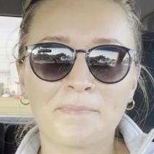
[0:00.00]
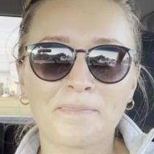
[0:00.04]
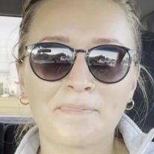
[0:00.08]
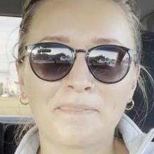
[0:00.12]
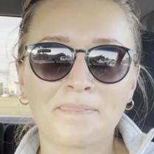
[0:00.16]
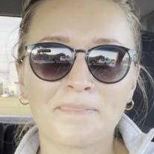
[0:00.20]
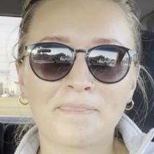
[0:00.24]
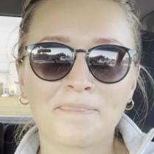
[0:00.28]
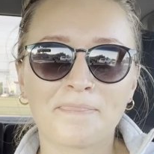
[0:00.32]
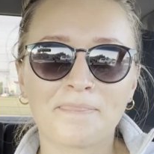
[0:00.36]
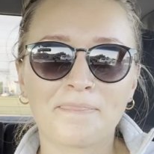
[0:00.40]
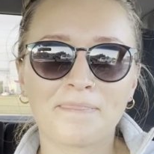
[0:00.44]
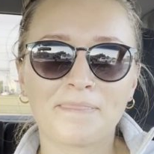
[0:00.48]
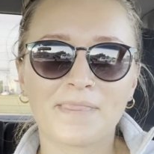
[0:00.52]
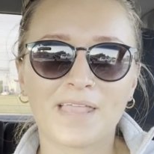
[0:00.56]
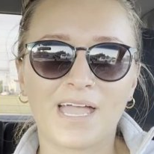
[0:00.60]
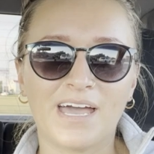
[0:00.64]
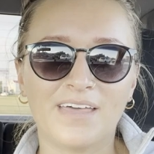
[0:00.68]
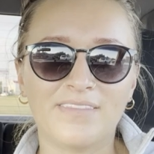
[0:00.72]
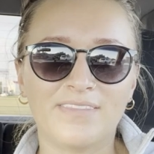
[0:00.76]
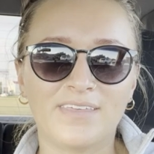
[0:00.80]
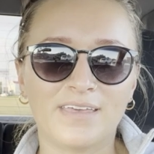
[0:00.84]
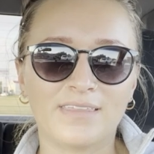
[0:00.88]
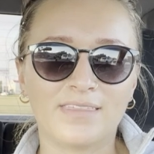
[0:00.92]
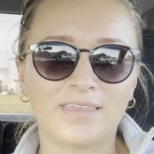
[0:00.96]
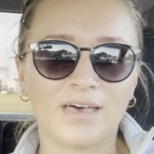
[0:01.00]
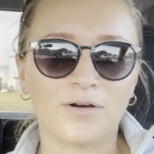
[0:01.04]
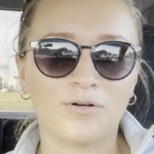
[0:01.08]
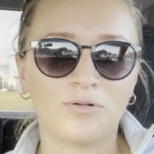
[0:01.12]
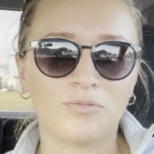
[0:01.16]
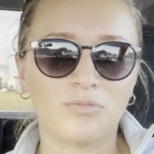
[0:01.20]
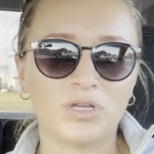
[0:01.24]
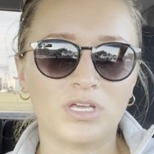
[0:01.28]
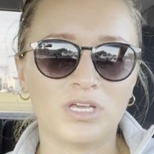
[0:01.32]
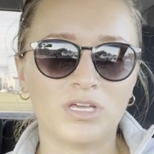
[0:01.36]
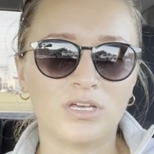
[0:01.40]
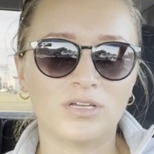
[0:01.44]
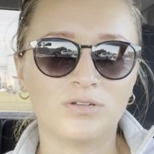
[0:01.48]
I think that would be good
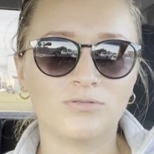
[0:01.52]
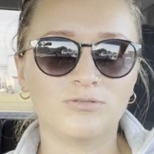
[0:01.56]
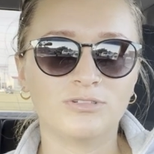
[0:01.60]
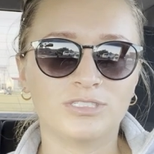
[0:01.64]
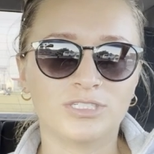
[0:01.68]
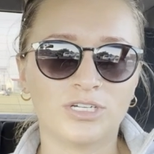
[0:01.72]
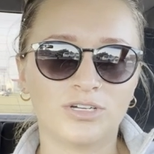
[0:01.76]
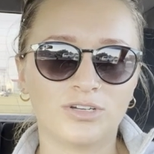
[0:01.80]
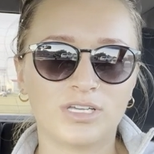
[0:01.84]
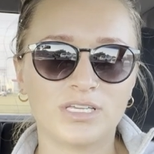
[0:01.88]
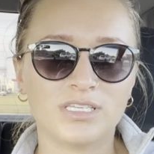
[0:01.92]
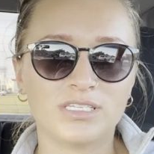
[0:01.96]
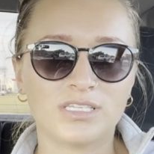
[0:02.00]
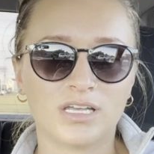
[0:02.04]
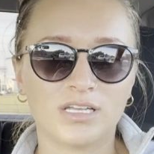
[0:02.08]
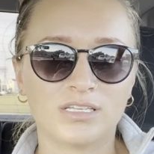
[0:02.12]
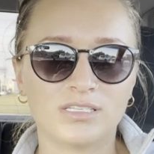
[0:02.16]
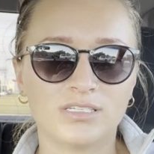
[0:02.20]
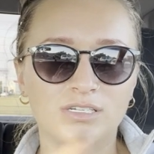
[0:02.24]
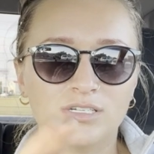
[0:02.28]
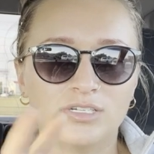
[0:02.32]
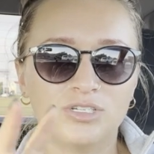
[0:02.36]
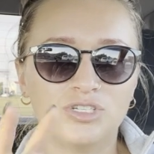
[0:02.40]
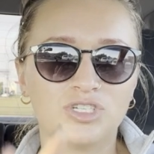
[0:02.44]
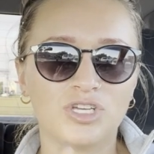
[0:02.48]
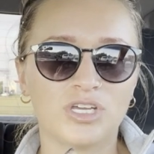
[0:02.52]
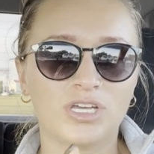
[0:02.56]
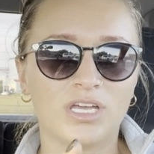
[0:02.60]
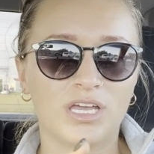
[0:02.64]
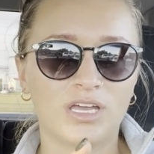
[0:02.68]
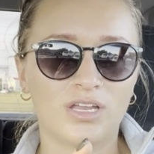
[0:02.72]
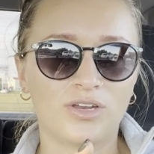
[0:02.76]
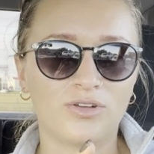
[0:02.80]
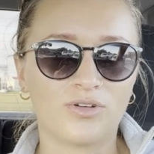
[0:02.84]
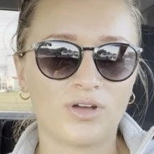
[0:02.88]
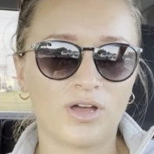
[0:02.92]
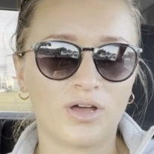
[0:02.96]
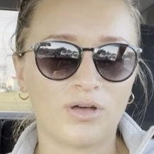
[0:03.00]
with turkey sausage and
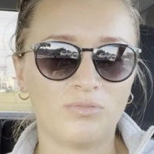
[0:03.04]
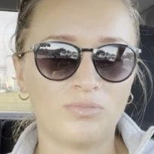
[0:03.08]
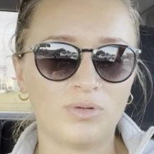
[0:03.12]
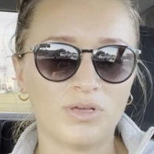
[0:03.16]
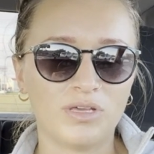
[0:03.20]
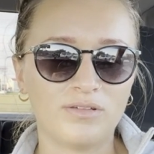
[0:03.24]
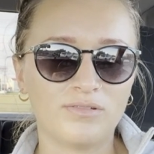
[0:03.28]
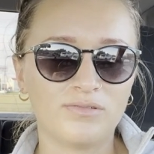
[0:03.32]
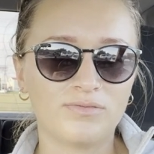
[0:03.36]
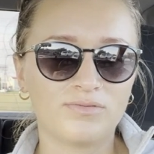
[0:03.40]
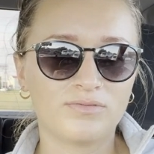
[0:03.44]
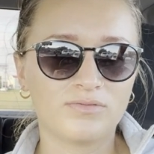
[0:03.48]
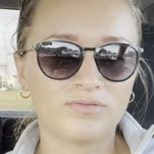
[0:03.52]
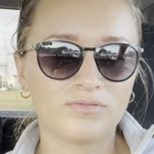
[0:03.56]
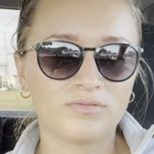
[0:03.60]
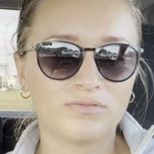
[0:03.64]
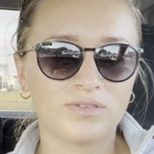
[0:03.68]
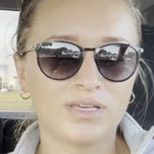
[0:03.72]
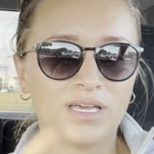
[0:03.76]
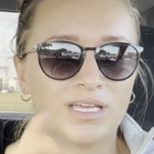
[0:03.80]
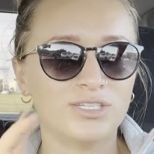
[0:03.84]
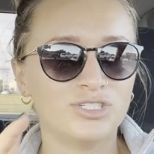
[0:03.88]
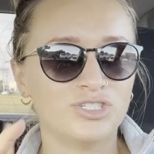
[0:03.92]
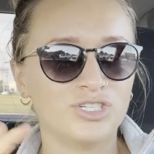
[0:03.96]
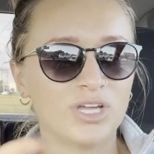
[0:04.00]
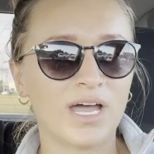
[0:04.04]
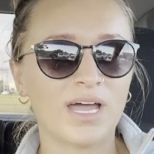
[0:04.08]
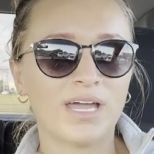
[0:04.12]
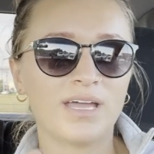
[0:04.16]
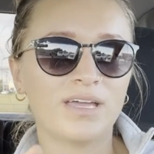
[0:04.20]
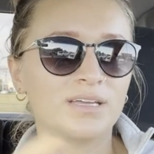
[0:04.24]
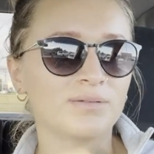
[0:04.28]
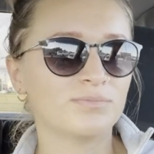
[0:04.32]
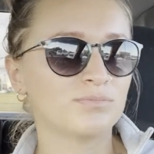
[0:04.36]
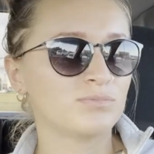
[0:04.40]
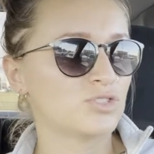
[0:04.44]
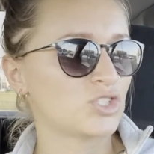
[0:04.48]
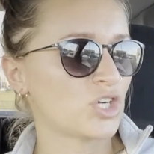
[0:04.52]
ground beef. And I am
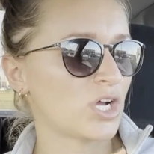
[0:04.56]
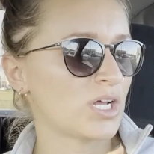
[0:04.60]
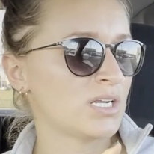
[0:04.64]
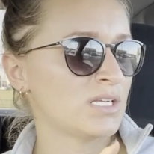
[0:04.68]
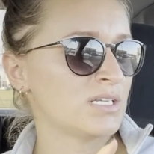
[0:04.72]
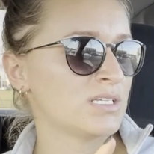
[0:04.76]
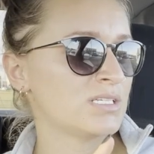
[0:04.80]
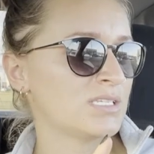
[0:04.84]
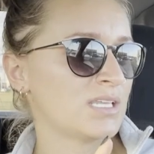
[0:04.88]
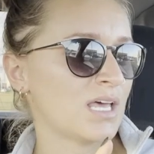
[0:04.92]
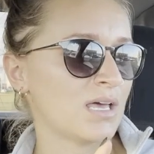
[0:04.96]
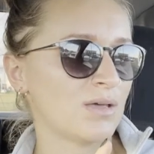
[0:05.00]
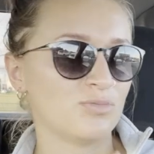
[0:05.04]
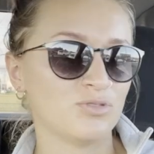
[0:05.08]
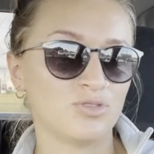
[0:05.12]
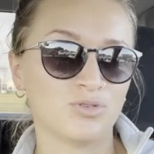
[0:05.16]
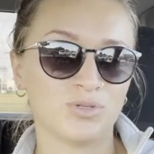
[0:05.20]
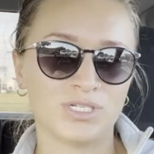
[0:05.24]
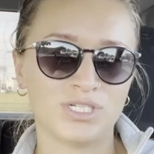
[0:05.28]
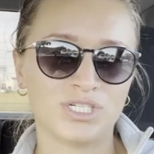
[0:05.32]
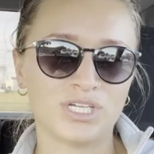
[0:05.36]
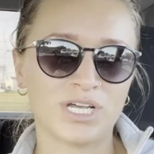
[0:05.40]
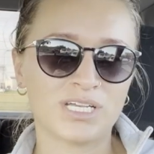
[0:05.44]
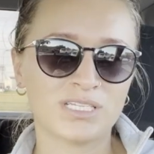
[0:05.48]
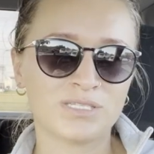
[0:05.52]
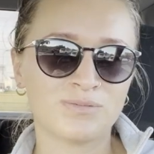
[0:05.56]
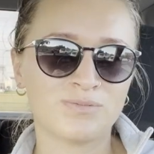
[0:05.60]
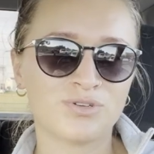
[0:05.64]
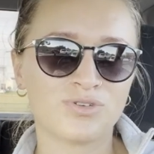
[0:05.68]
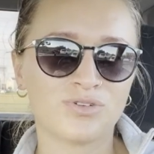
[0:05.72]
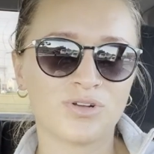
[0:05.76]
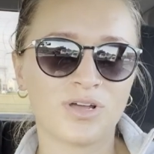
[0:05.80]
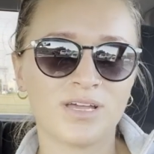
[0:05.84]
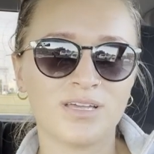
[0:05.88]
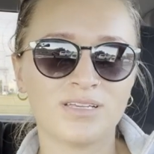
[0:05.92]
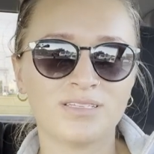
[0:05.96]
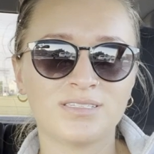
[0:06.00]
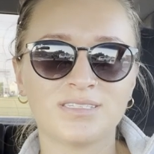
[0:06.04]
trying to decide between jasmine
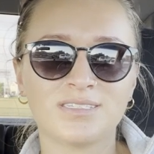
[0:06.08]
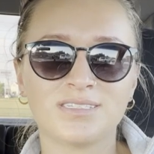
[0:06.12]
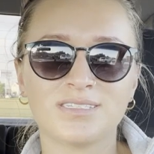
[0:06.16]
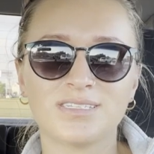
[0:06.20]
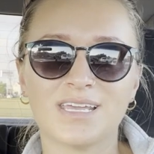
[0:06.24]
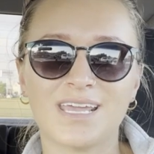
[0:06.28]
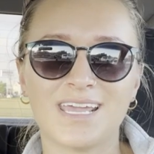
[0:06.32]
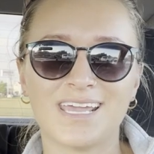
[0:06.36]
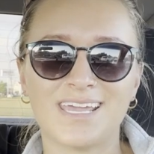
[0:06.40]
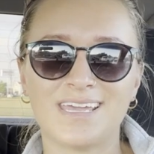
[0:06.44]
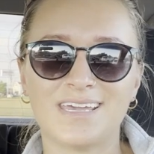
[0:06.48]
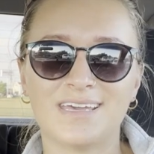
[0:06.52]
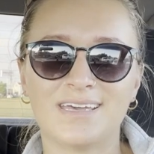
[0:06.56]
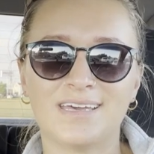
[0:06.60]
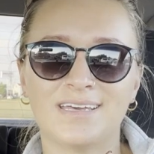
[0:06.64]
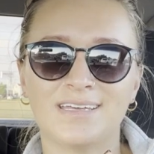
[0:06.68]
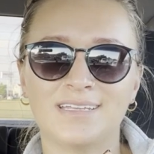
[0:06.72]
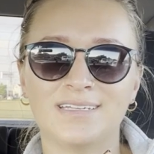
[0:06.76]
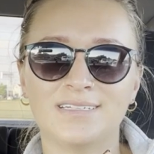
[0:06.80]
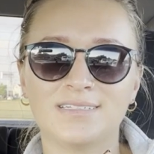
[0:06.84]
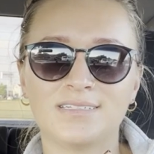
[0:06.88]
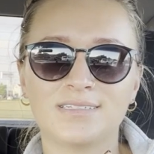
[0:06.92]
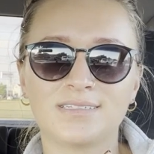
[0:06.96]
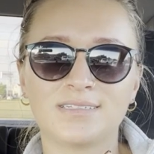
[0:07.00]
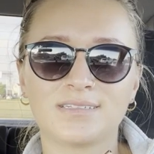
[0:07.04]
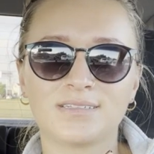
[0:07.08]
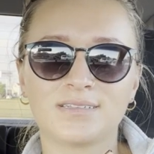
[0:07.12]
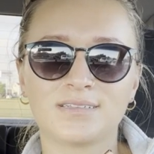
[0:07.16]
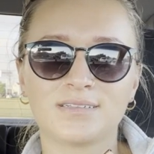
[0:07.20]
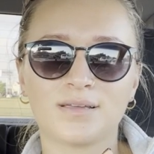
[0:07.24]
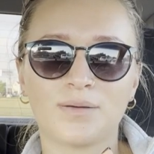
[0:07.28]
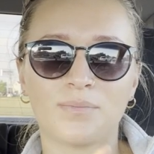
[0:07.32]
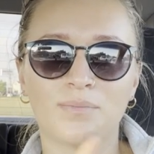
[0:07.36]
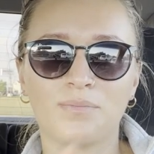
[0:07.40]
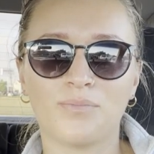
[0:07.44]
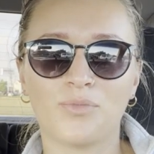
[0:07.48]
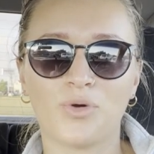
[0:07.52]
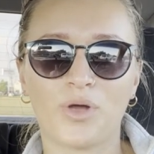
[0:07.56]
rice and
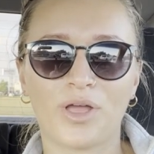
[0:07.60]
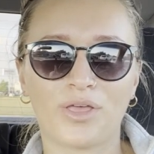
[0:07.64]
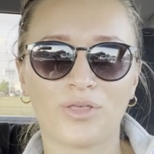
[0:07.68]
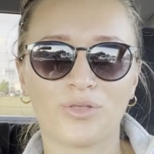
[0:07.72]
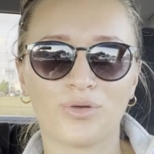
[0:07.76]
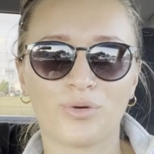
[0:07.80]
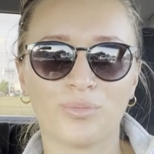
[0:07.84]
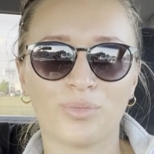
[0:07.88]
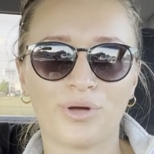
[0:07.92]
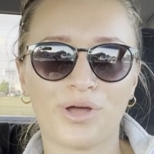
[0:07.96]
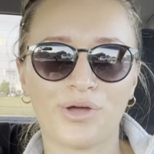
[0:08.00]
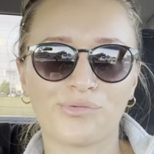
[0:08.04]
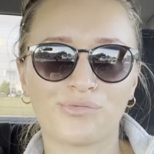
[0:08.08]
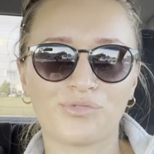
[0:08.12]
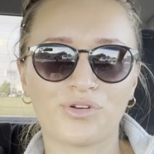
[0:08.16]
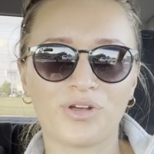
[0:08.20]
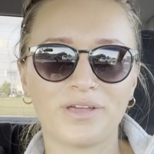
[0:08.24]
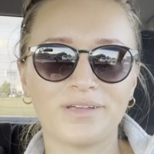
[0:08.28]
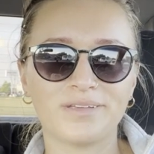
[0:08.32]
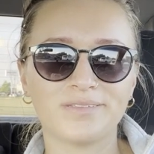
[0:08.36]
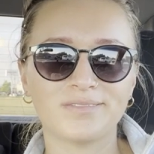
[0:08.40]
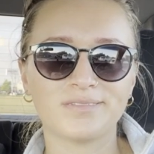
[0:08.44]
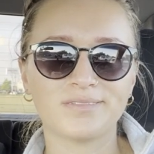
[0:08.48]
regular brown rice.